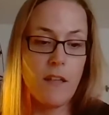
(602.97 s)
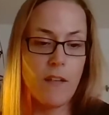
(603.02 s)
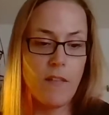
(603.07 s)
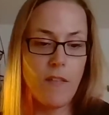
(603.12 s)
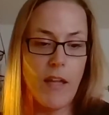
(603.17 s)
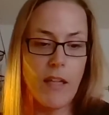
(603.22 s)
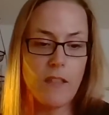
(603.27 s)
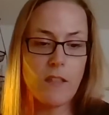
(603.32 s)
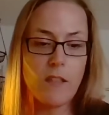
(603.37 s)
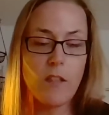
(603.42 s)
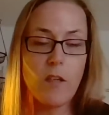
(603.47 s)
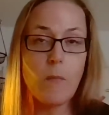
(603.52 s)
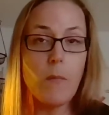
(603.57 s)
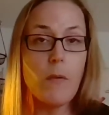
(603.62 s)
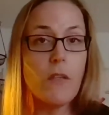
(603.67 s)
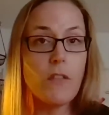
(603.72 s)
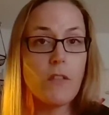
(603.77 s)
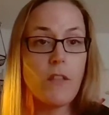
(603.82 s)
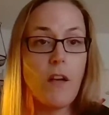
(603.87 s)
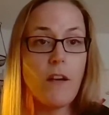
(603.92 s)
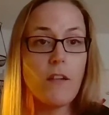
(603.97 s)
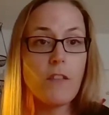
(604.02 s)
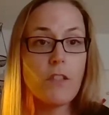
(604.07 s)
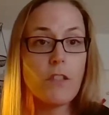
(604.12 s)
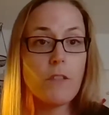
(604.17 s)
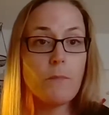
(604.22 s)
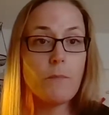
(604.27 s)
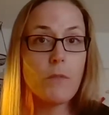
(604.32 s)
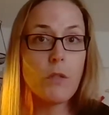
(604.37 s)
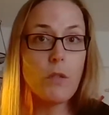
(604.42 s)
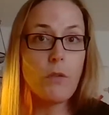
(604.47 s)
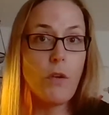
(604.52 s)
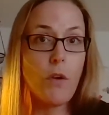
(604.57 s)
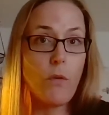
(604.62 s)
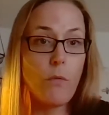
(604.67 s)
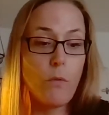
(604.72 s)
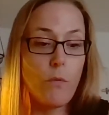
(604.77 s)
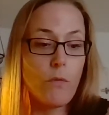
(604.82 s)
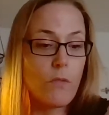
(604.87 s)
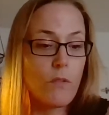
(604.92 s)
That's going to be your starch. So
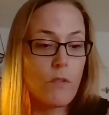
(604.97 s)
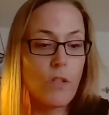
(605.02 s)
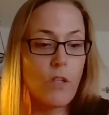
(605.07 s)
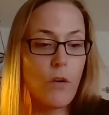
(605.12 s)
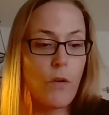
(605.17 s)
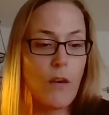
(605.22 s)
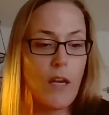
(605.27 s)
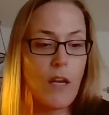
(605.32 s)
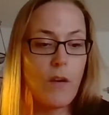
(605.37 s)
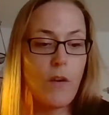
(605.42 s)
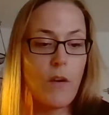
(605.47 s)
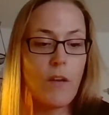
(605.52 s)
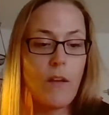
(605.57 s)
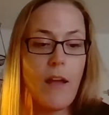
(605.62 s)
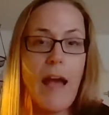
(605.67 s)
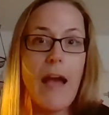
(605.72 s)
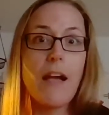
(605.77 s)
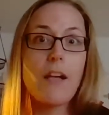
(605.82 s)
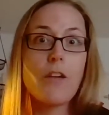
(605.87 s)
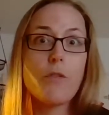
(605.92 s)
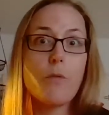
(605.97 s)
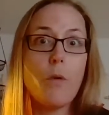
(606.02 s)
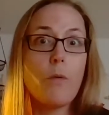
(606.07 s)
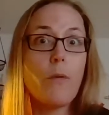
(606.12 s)
no, you don't need actual